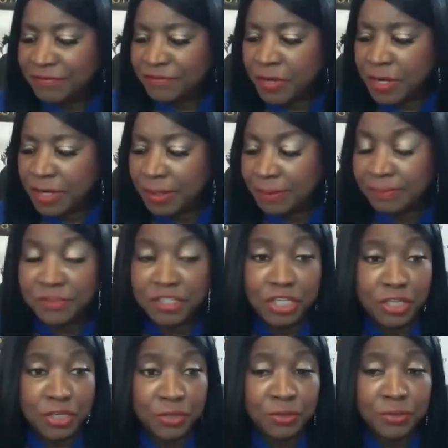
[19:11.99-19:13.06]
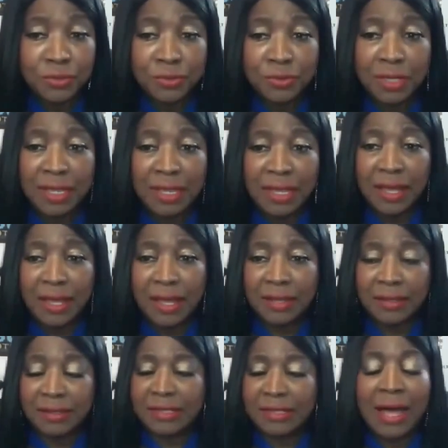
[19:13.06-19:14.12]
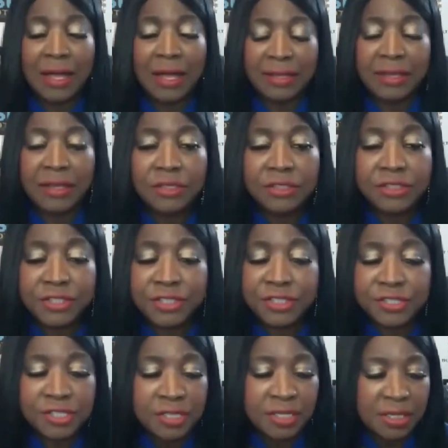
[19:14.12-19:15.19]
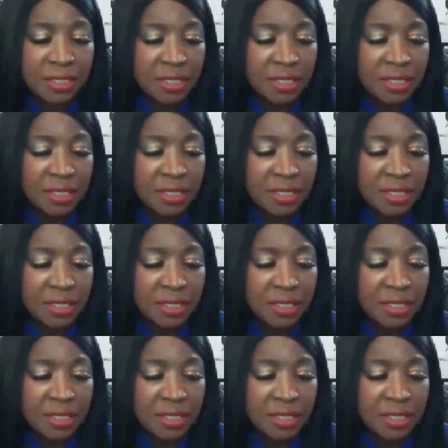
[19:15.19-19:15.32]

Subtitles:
from you, our elders.